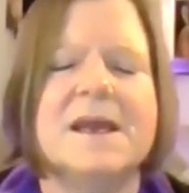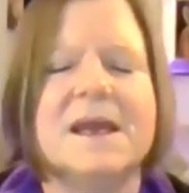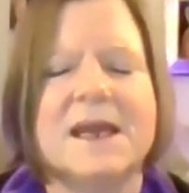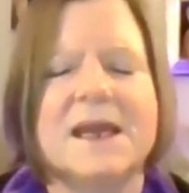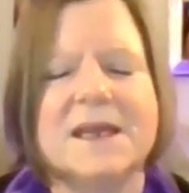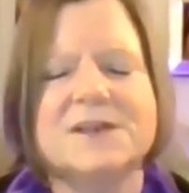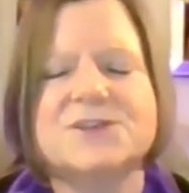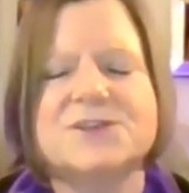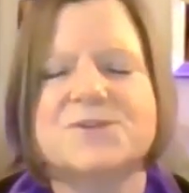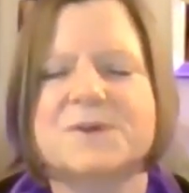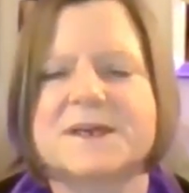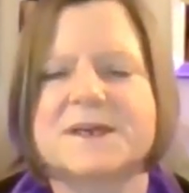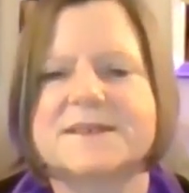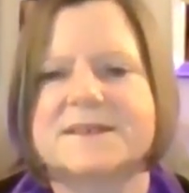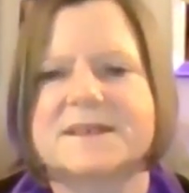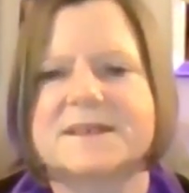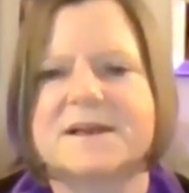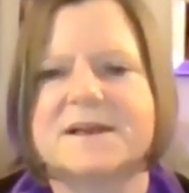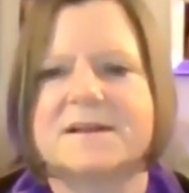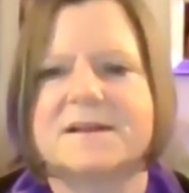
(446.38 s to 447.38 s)

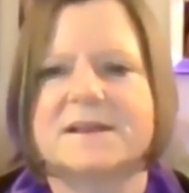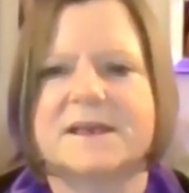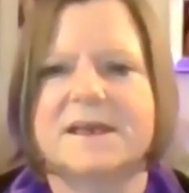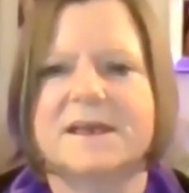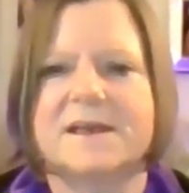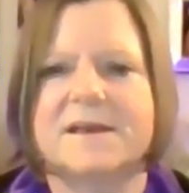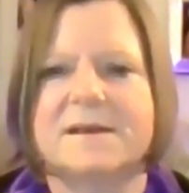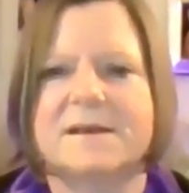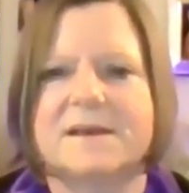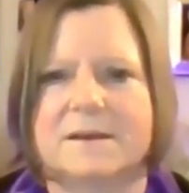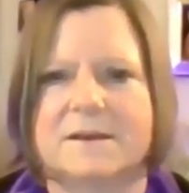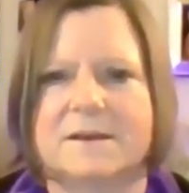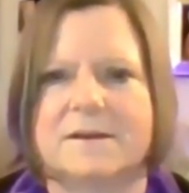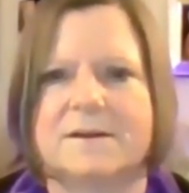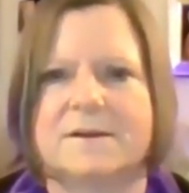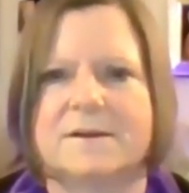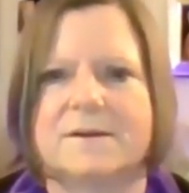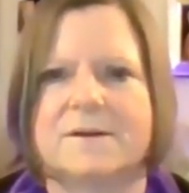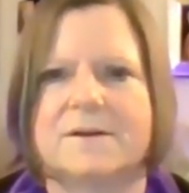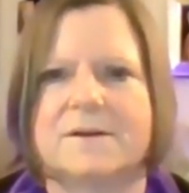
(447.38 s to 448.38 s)
Interestingly,
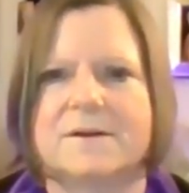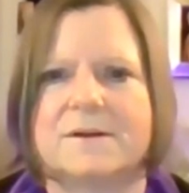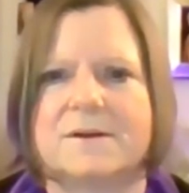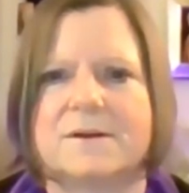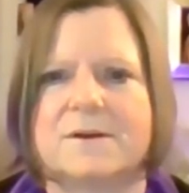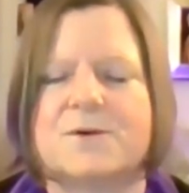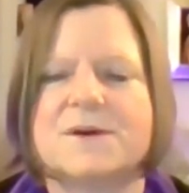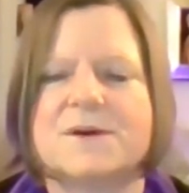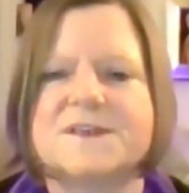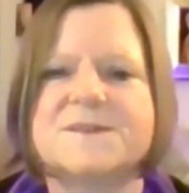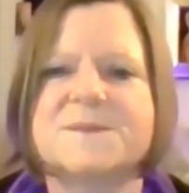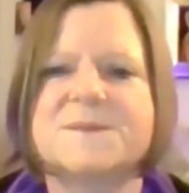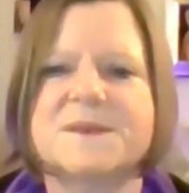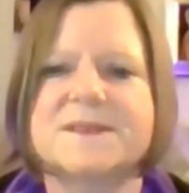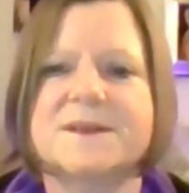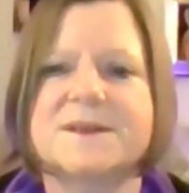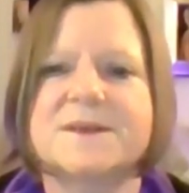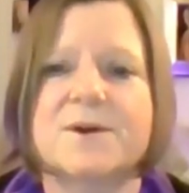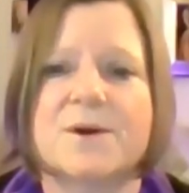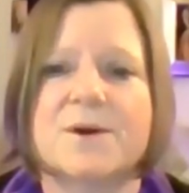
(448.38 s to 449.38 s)
Christmas
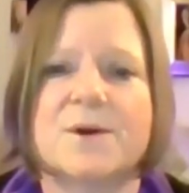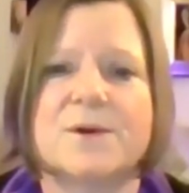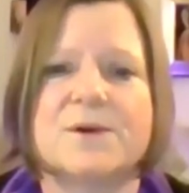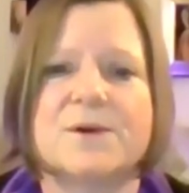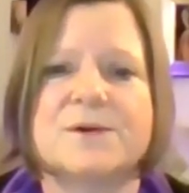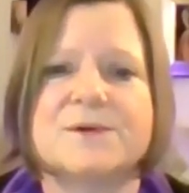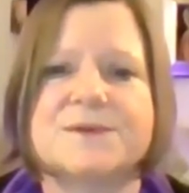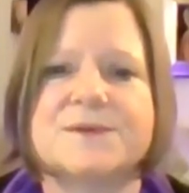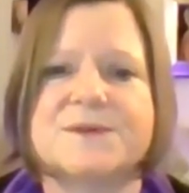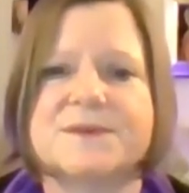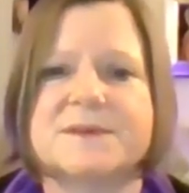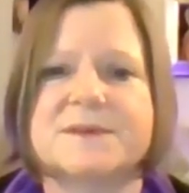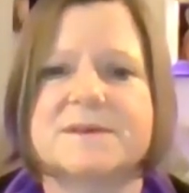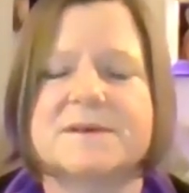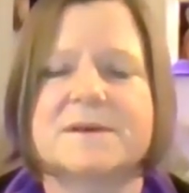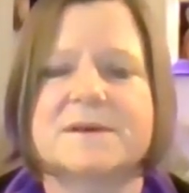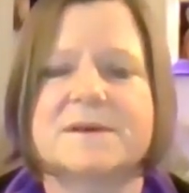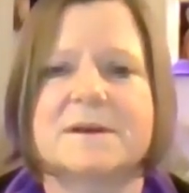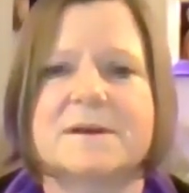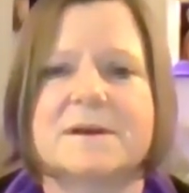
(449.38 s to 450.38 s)
occurs
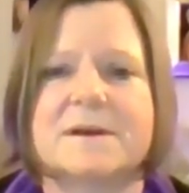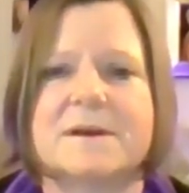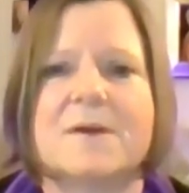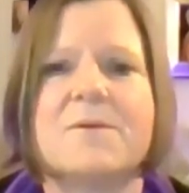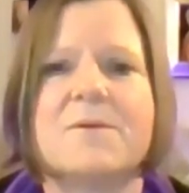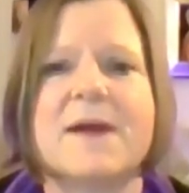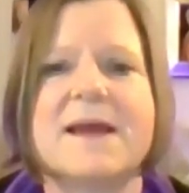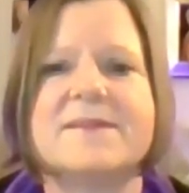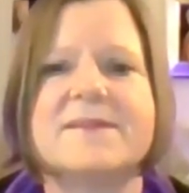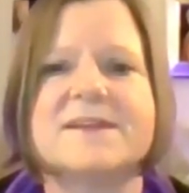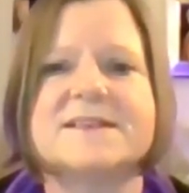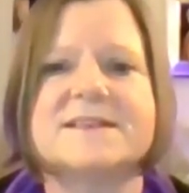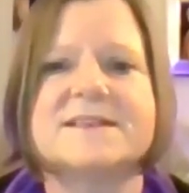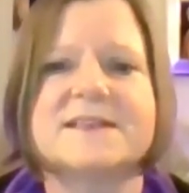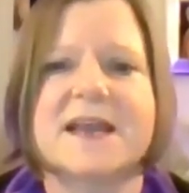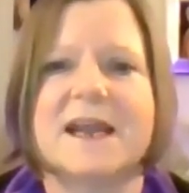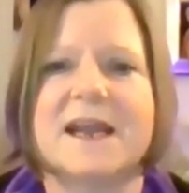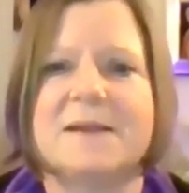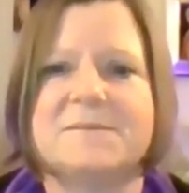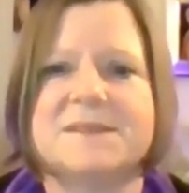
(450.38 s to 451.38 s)
around the
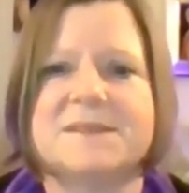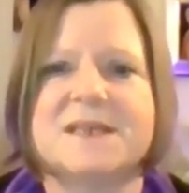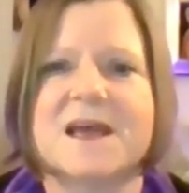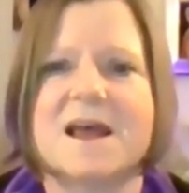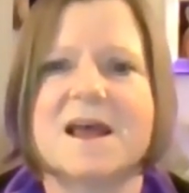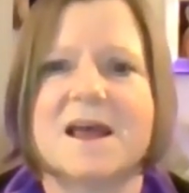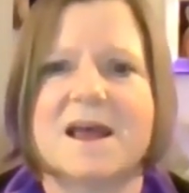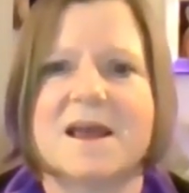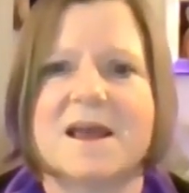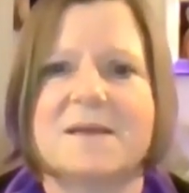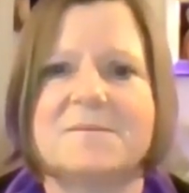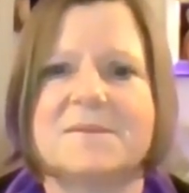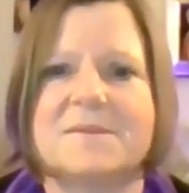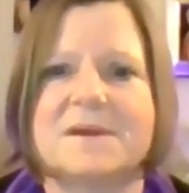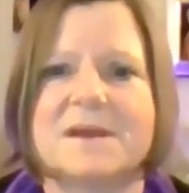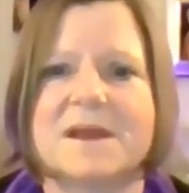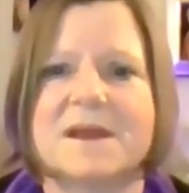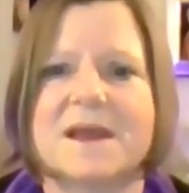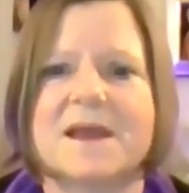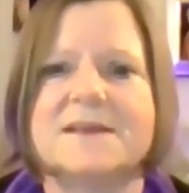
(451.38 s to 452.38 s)
same time
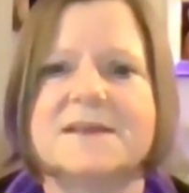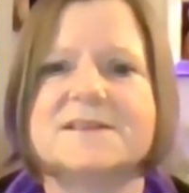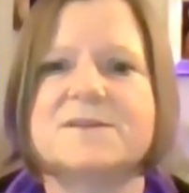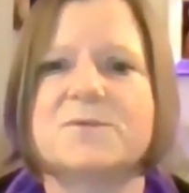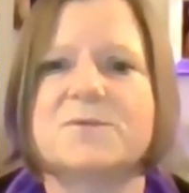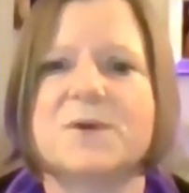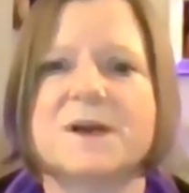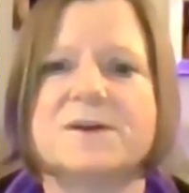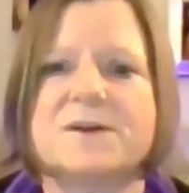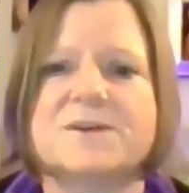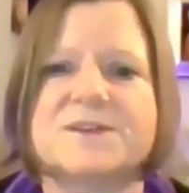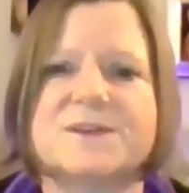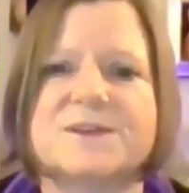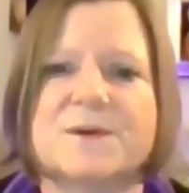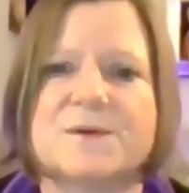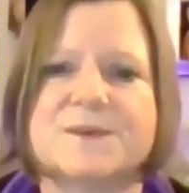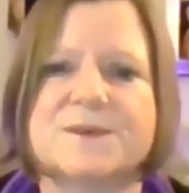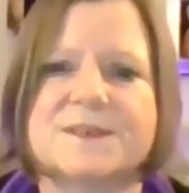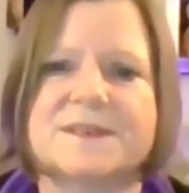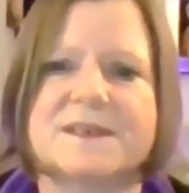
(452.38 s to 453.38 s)
as the winter
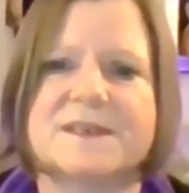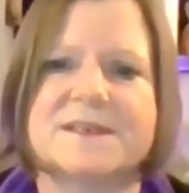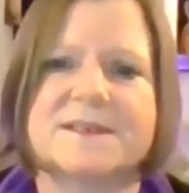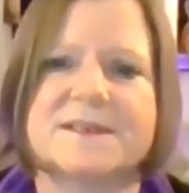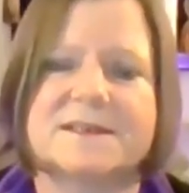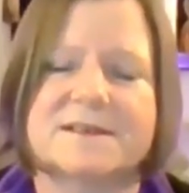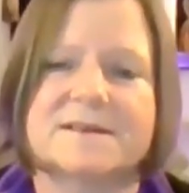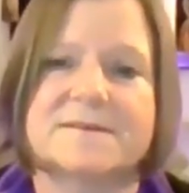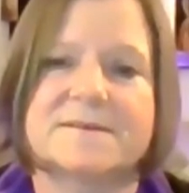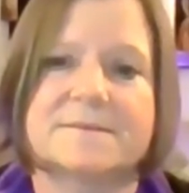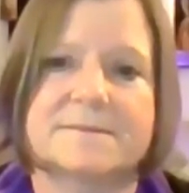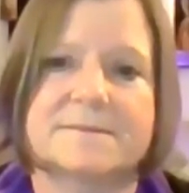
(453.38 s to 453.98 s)
solstice.